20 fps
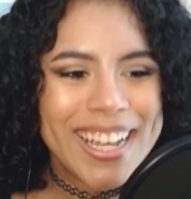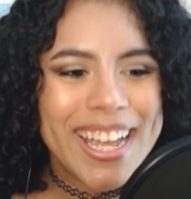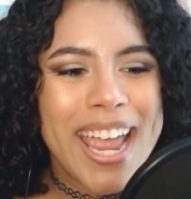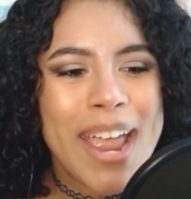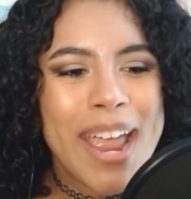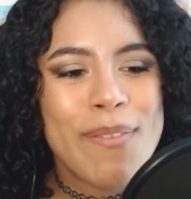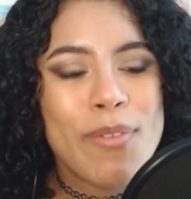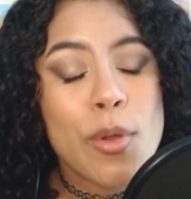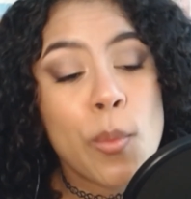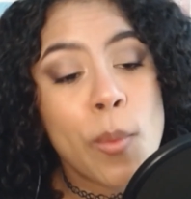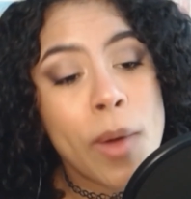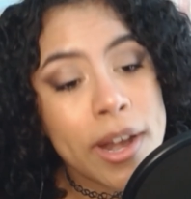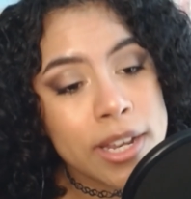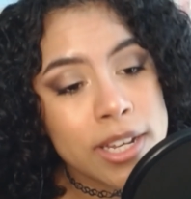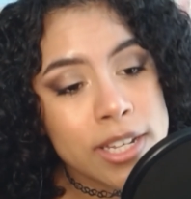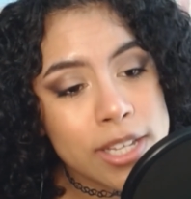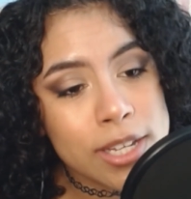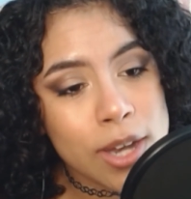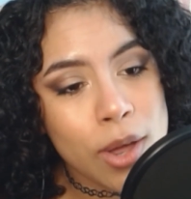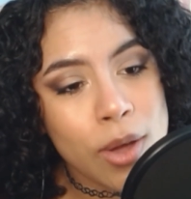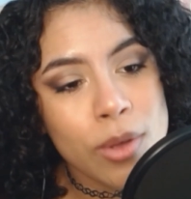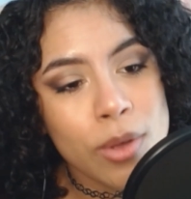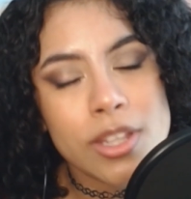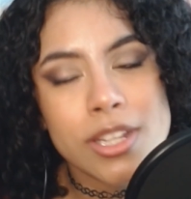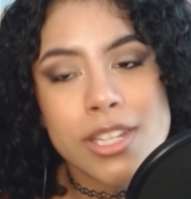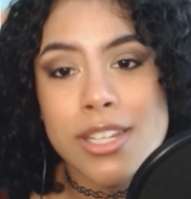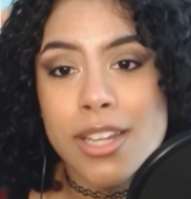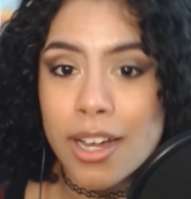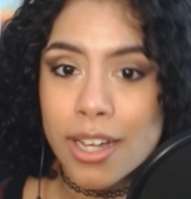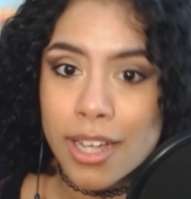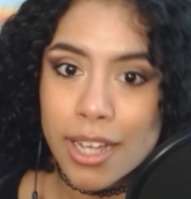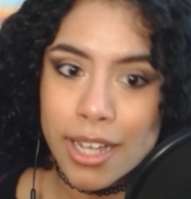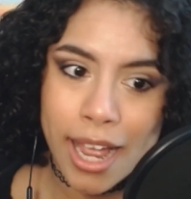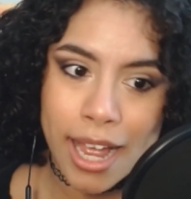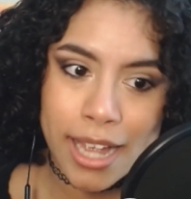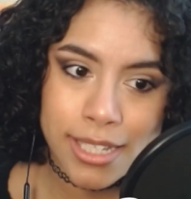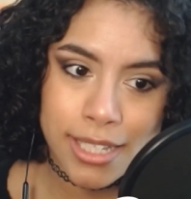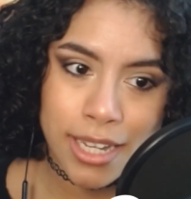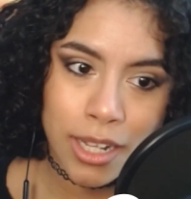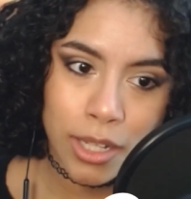if you're wanting to know the Sokka
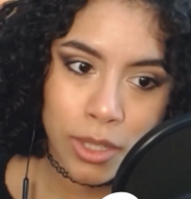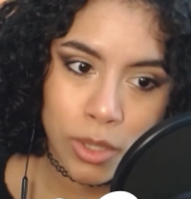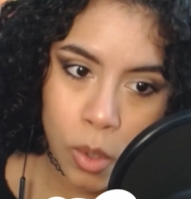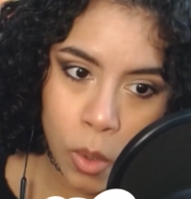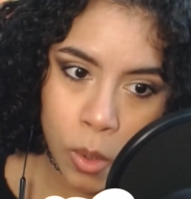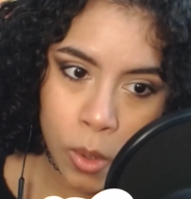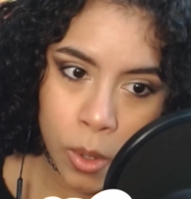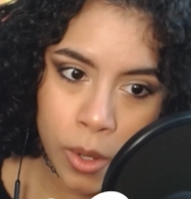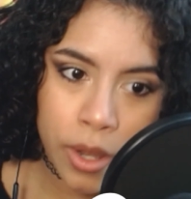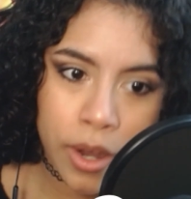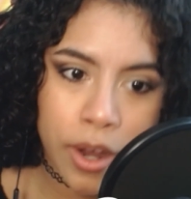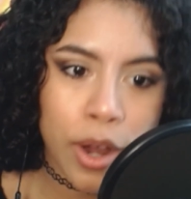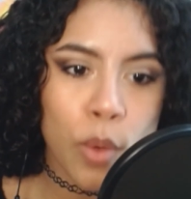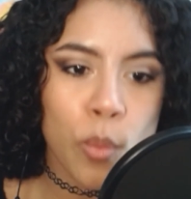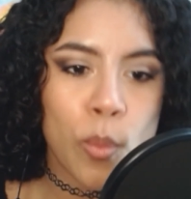casting lore,